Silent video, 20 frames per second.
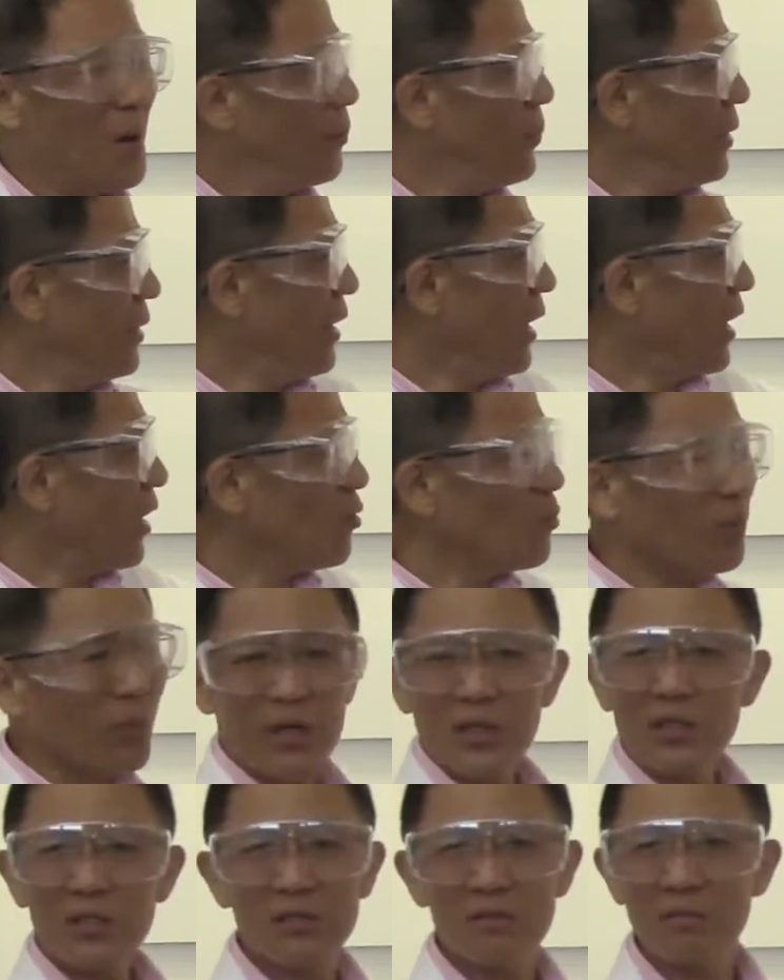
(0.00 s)
But how
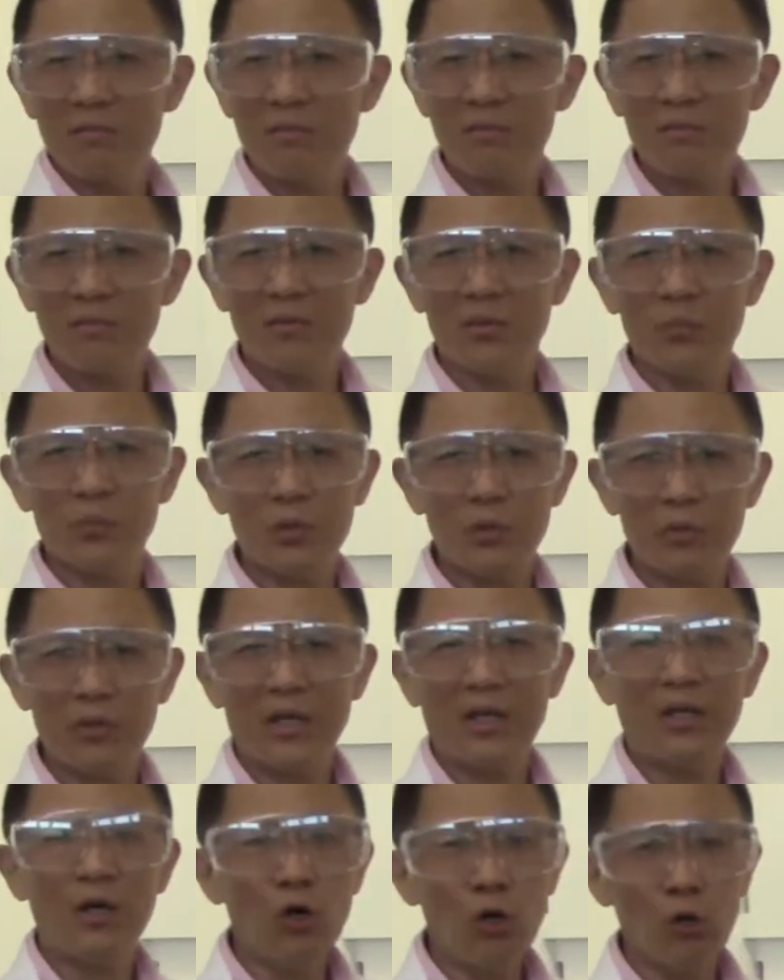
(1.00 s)
much the
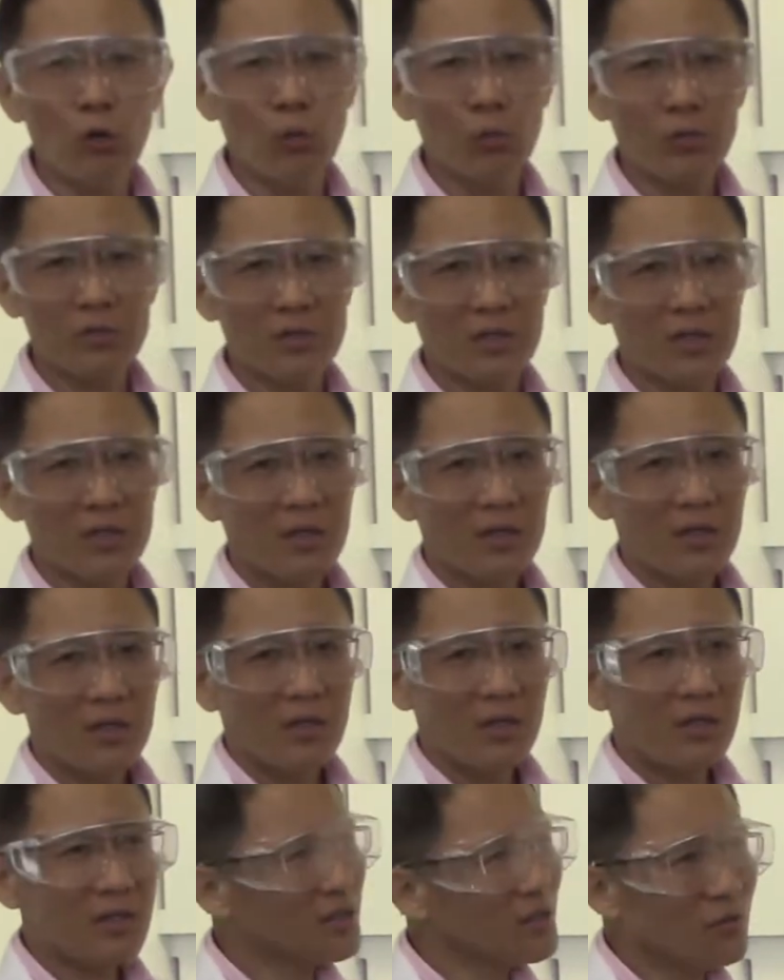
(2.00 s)
burette holds
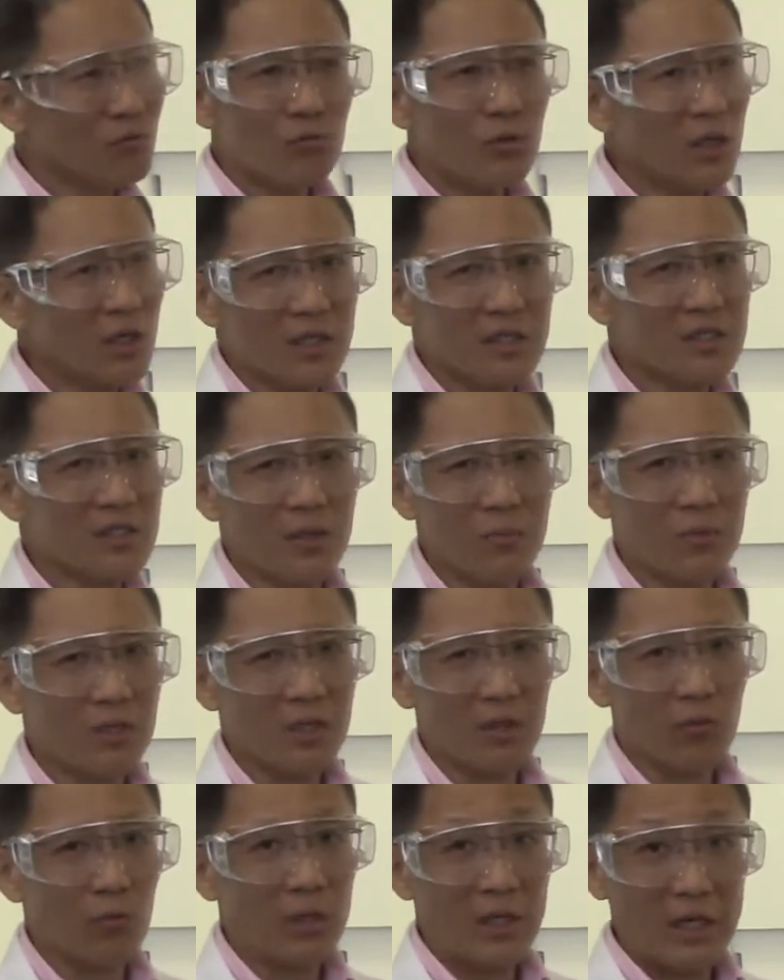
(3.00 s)
isn't really
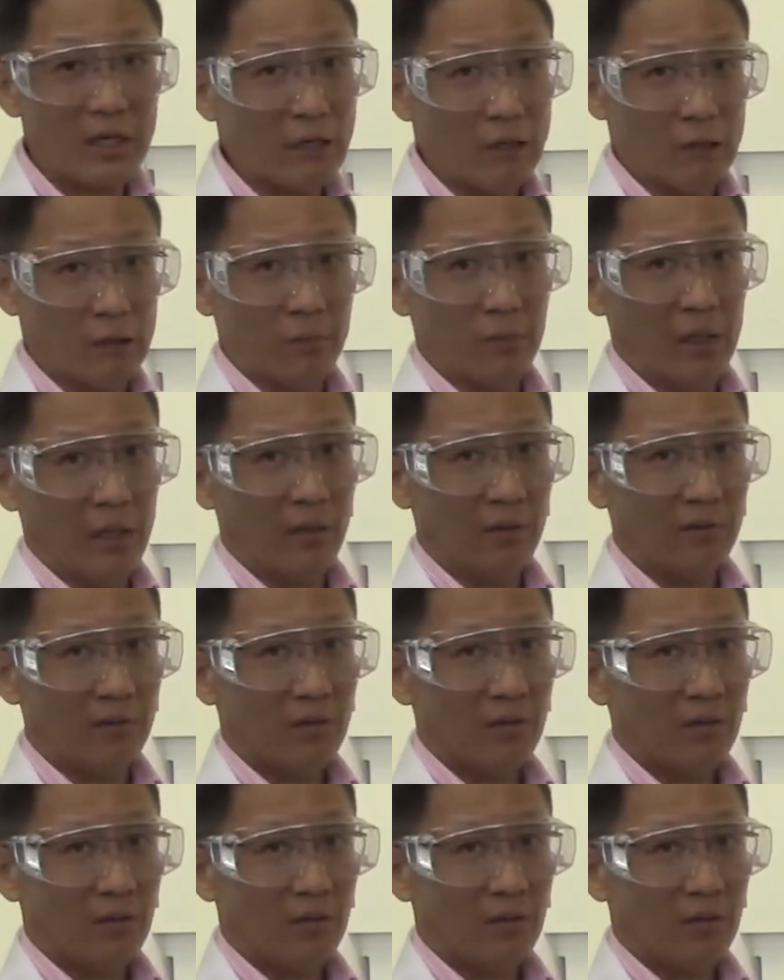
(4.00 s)
something we care about.